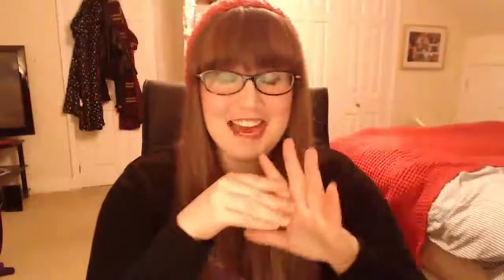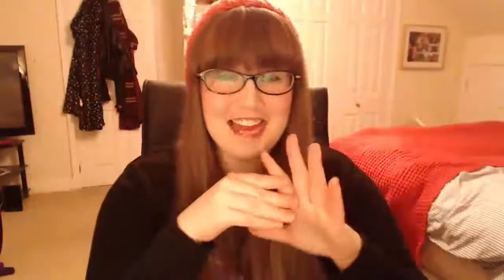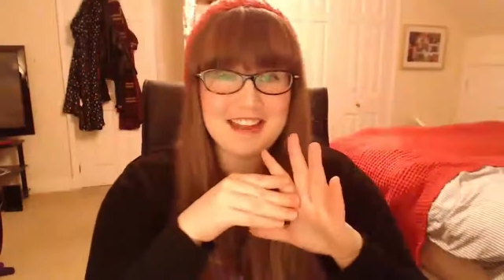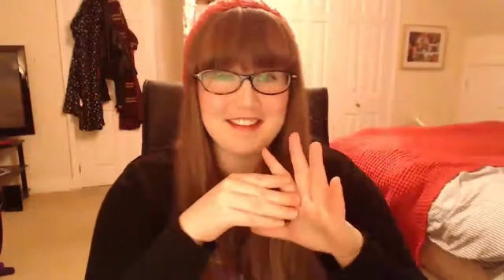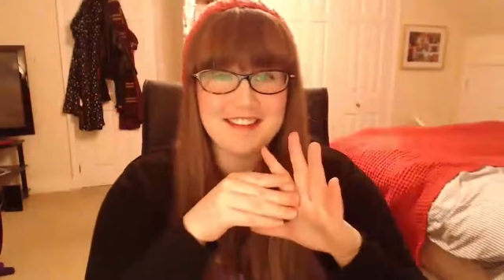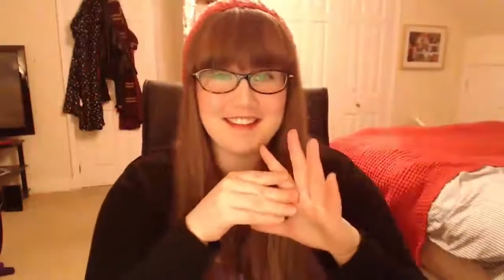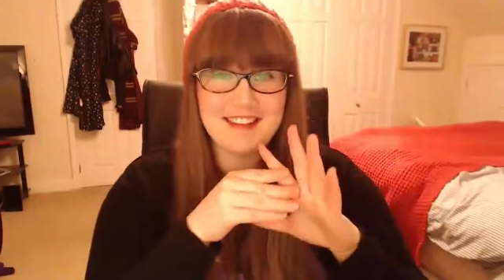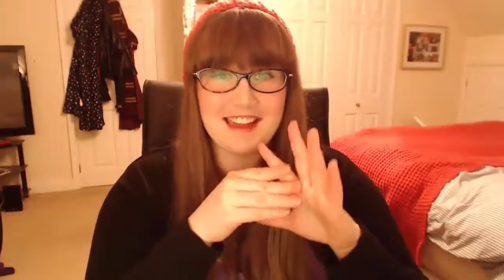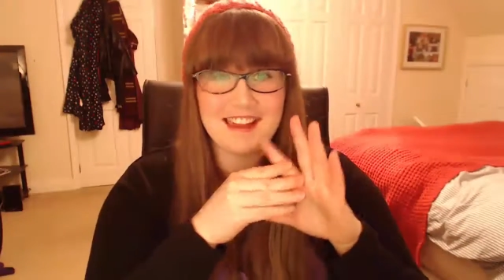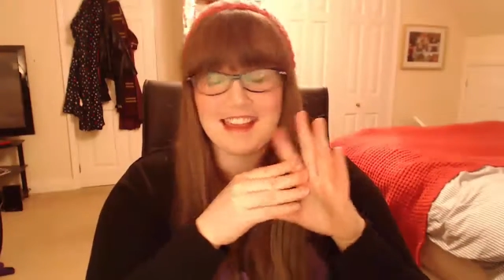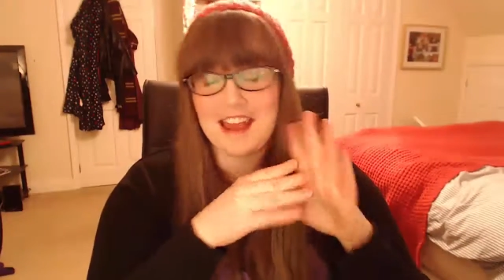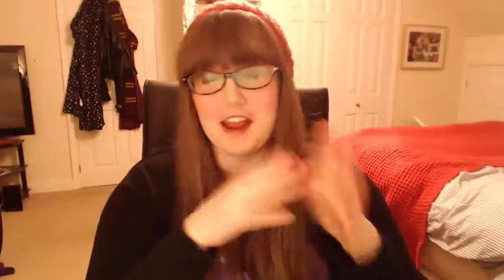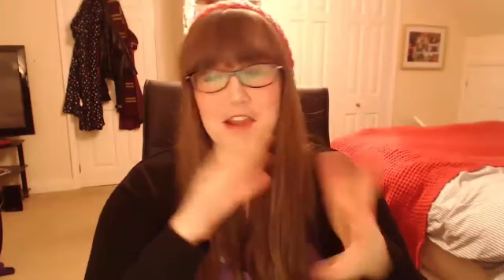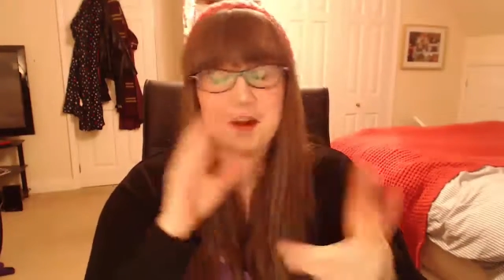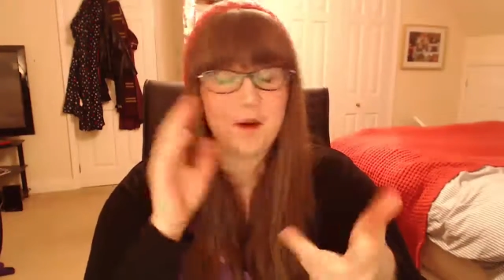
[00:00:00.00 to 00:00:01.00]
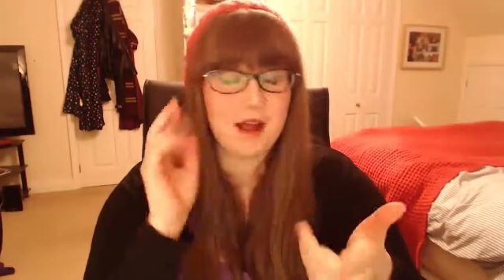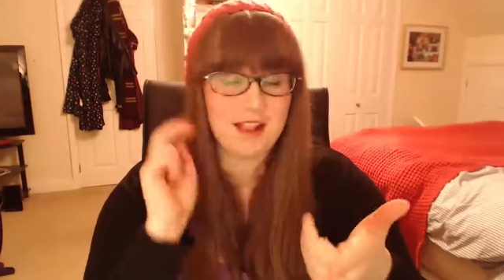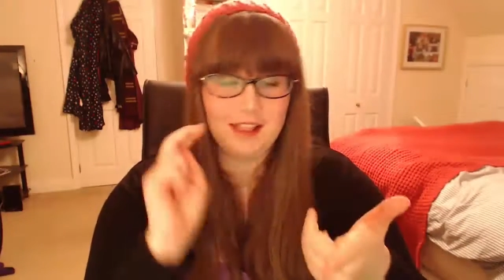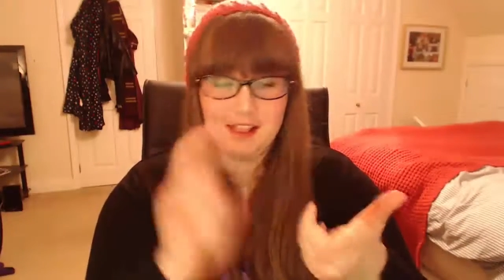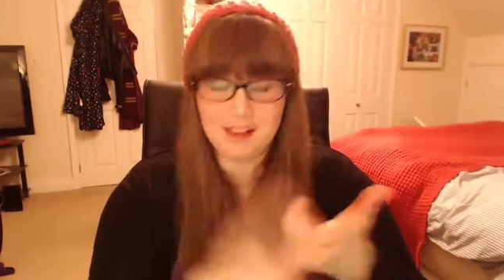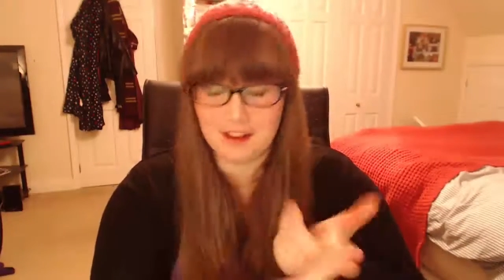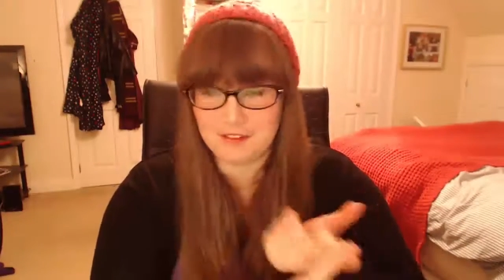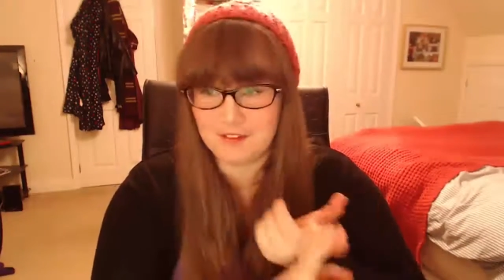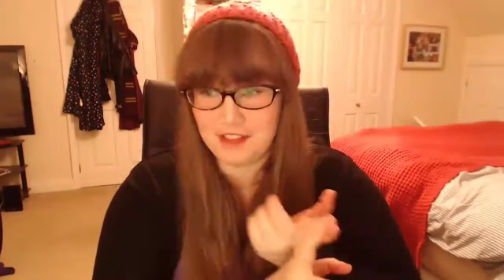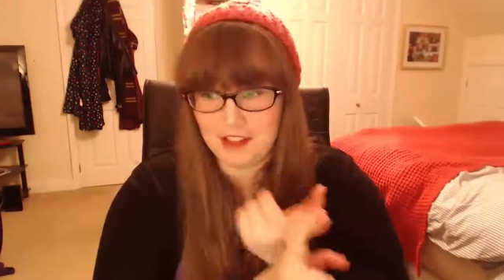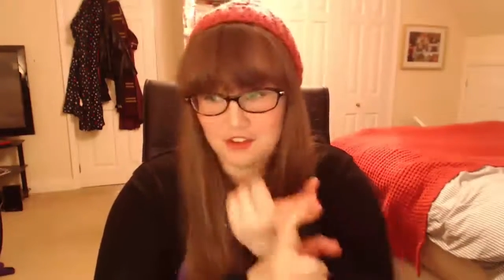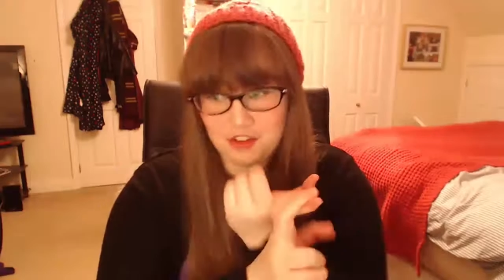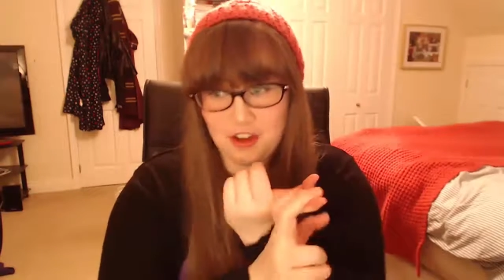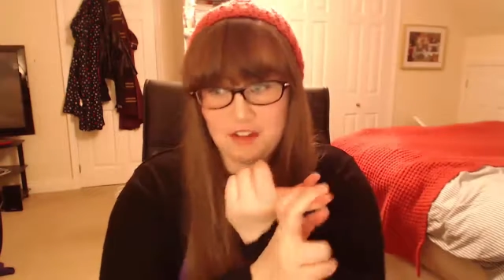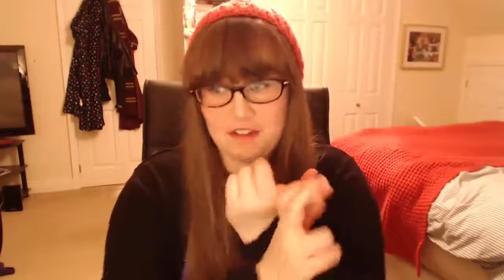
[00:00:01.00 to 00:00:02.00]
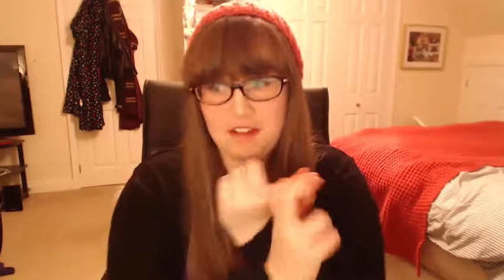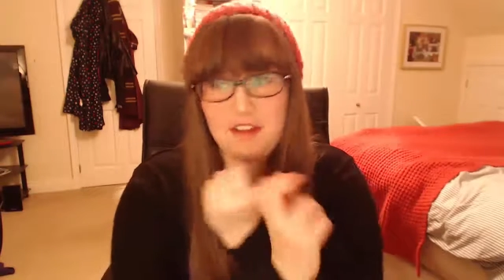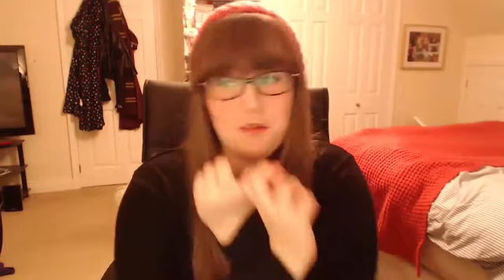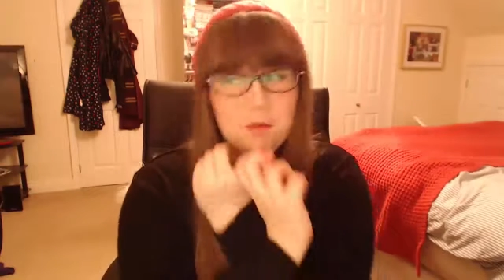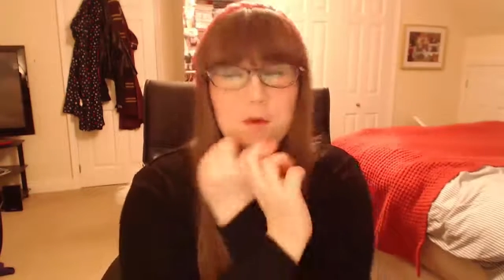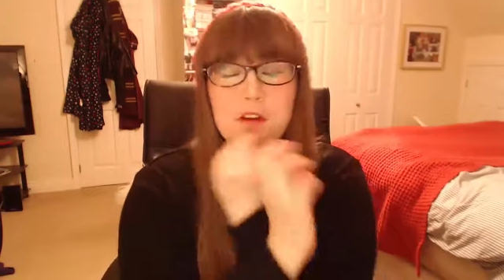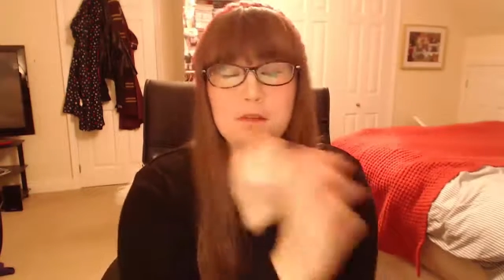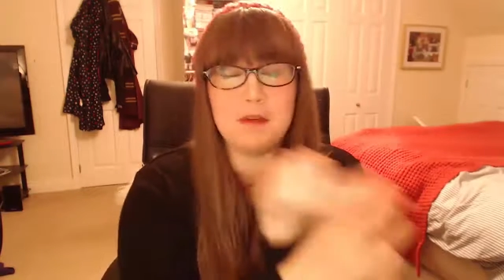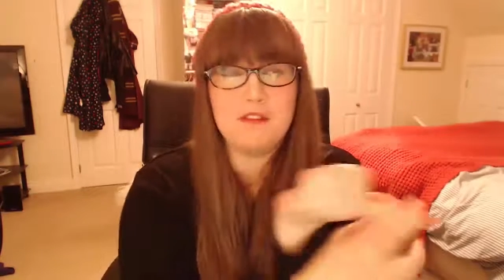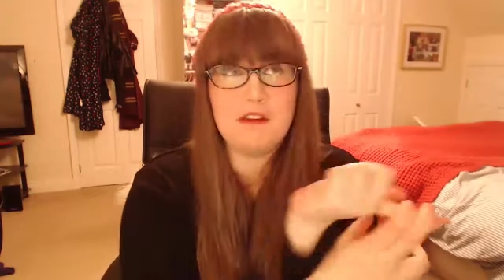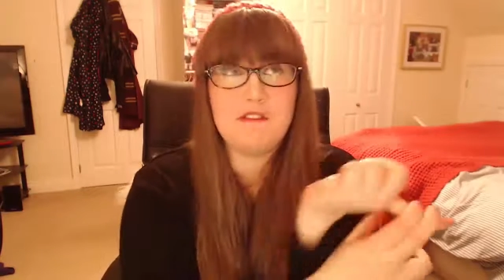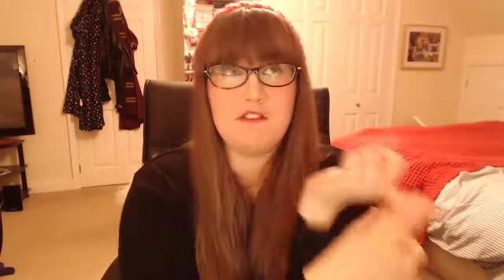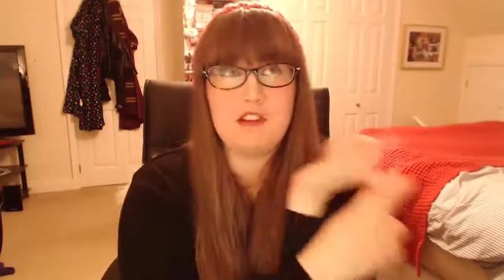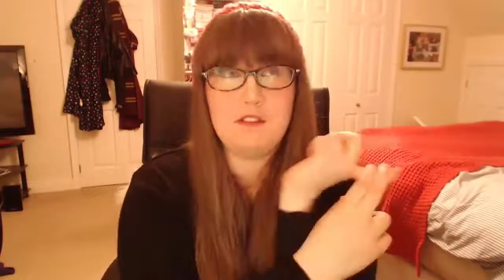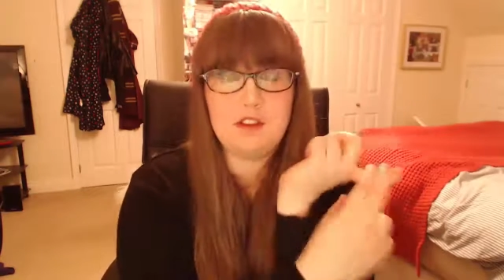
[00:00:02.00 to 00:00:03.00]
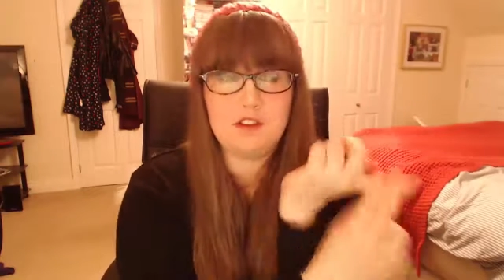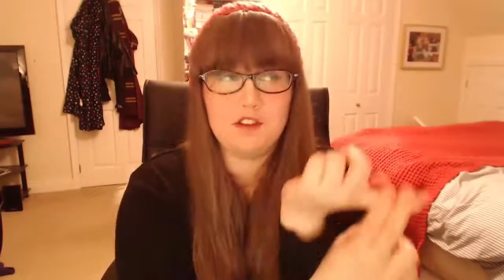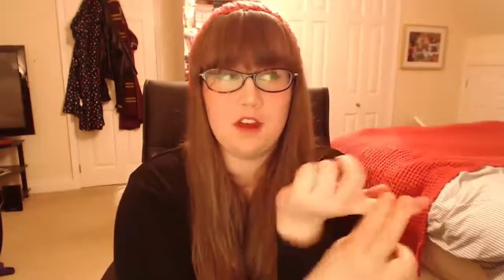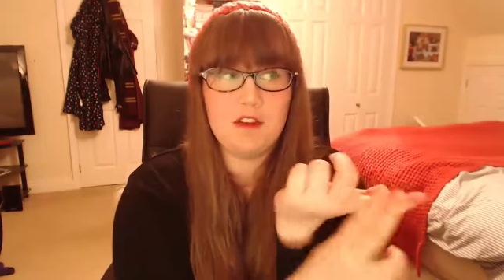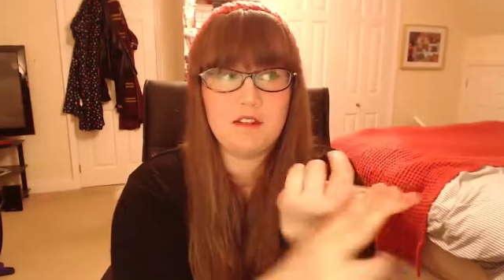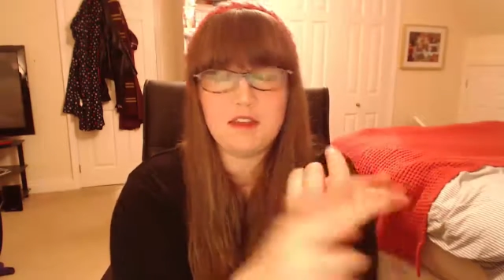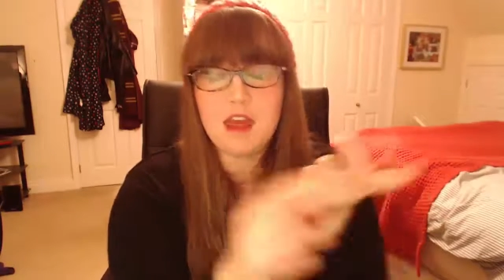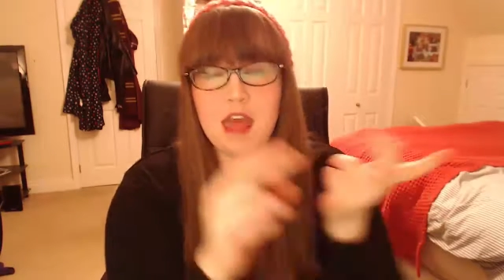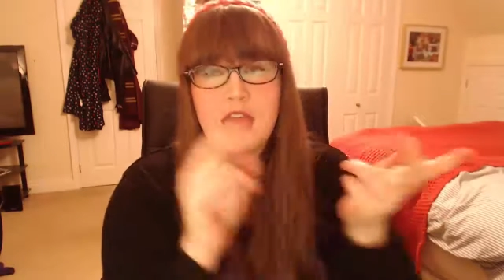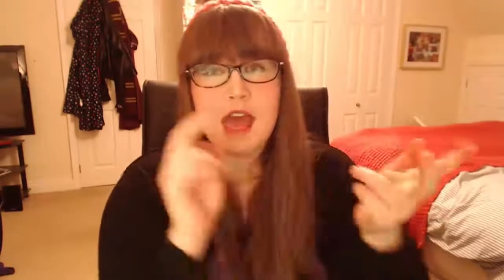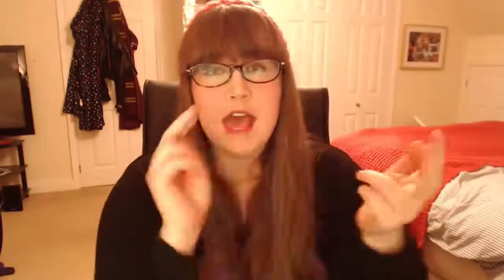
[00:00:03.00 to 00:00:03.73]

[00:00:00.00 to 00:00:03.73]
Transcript: and it's just like, yeah, no, I love that show. So that's one of my favourite TV shows.